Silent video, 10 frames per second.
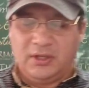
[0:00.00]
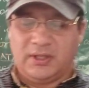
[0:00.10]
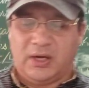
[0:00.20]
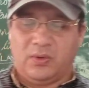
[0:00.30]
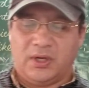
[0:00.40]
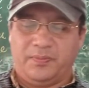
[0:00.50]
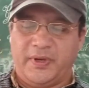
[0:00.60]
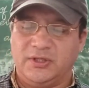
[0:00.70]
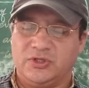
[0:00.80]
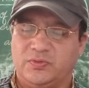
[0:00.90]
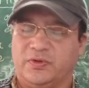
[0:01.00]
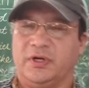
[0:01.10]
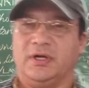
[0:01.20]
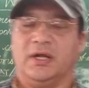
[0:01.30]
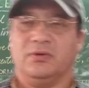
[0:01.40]
Thou art pinched for
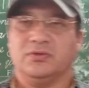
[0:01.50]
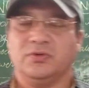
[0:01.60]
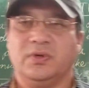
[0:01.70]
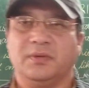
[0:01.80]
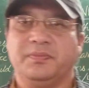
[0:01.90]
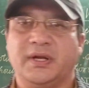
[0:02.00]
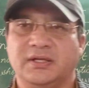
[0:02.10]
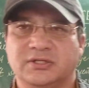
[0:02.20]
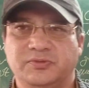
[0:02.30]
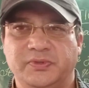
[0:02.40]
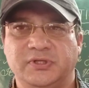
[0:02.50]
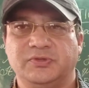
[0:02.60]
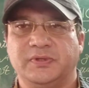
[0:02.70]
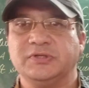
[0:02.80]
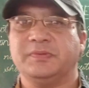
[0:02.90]
it now, so you are punished.
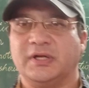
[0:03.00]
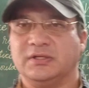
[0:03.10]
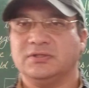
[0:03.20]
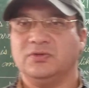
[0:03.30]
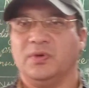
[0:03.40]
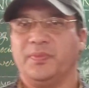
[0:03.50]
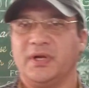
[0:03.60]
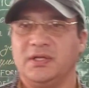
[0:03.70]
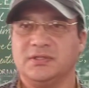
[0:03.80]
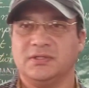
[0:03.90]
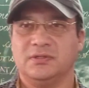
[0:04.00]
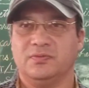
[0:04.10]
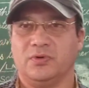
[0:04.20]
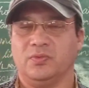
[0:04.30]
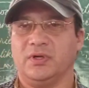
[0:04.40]
Pinch means punished. You are punished
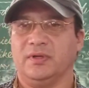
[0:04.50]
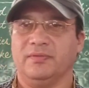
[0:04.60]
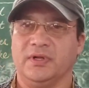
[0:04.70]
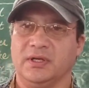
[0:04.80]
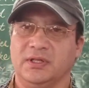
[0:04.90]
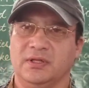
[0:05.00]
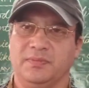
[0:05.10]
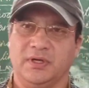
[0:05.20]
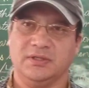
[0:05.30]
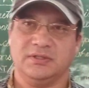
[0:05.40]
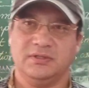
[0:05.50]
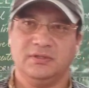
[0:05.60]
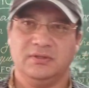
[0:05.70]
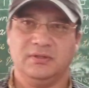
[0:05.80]
for what you have done in the past.